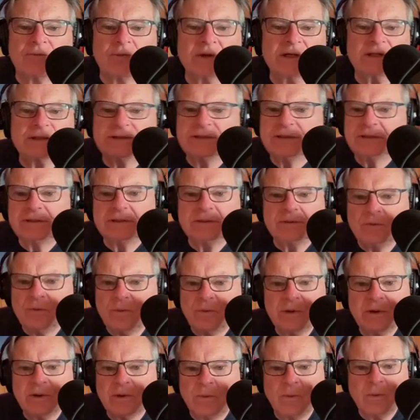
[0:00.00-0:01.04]

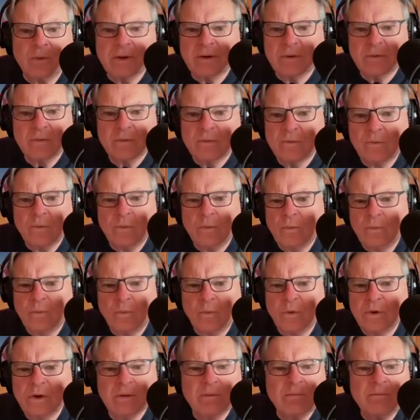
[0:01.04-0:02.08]
We're
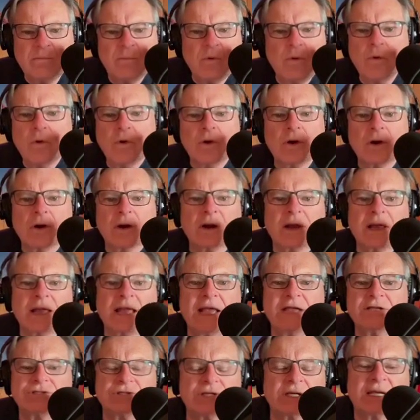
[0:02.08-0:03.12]
more
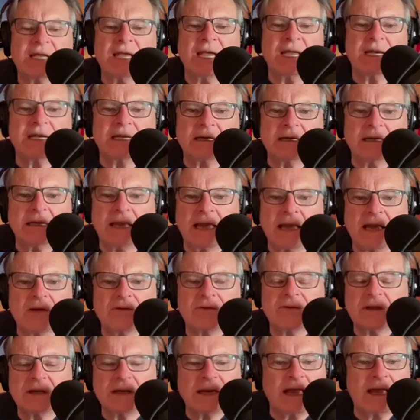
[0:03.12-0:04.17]
educated now
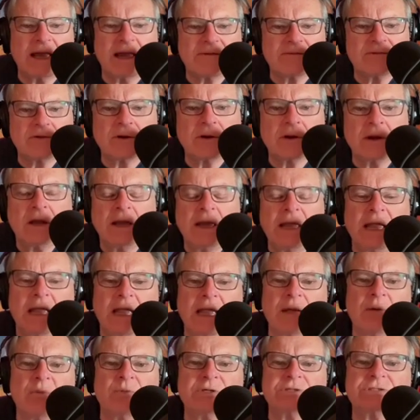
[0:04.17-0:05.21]
than ever,
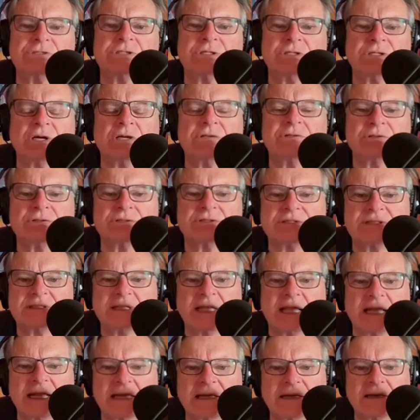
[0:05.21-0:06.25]
and we should
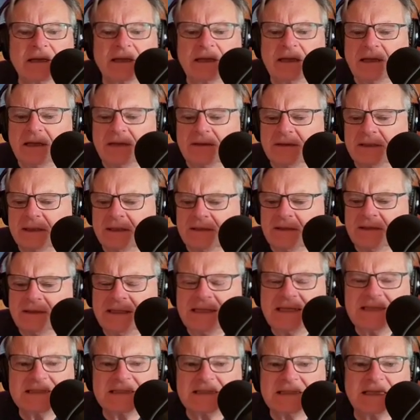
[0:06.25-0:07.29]
understand that
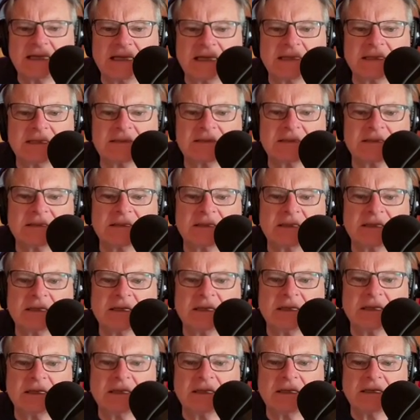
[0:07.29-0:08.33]
these things
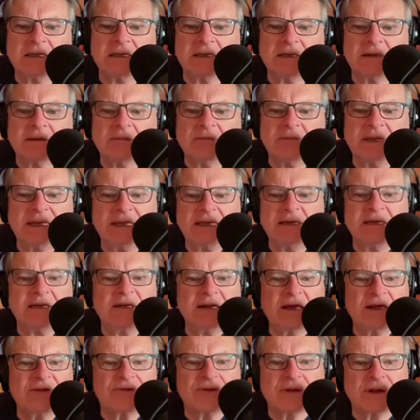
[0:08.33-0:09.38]
mean
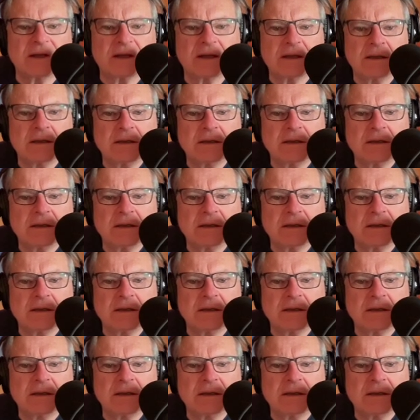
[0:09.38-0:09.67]
nothing.